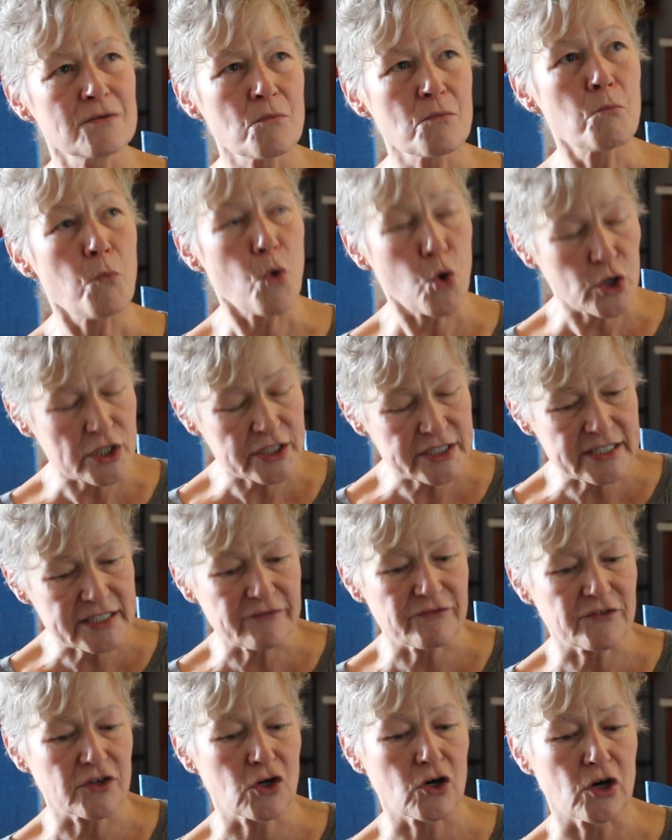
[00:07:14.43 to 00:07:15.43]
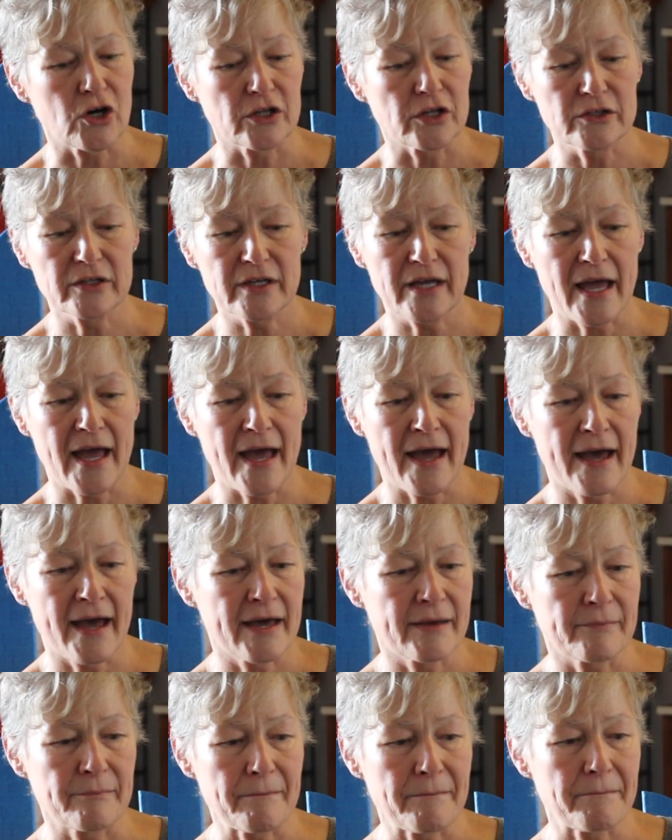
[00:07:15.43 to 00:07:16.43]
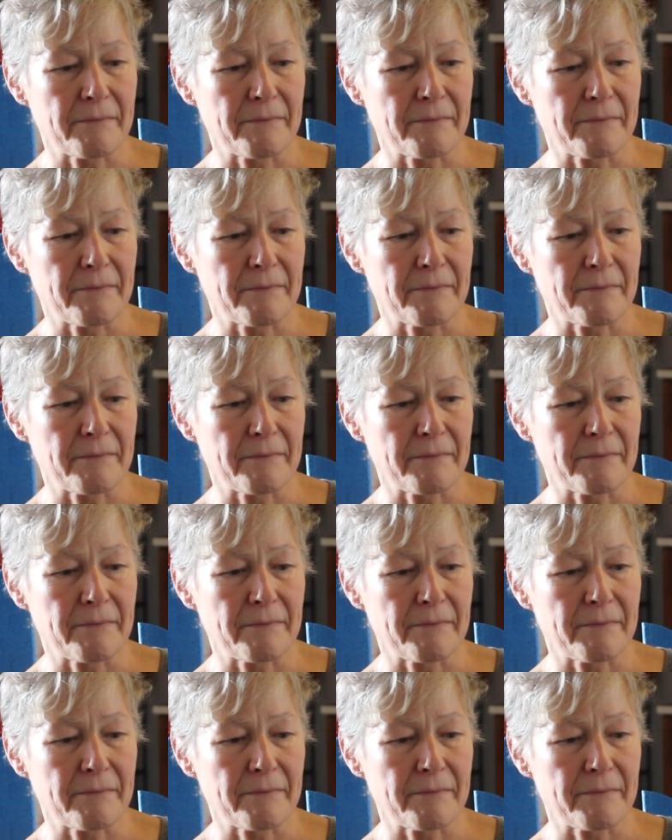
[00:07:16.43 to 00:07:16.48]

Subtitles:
more difficult, and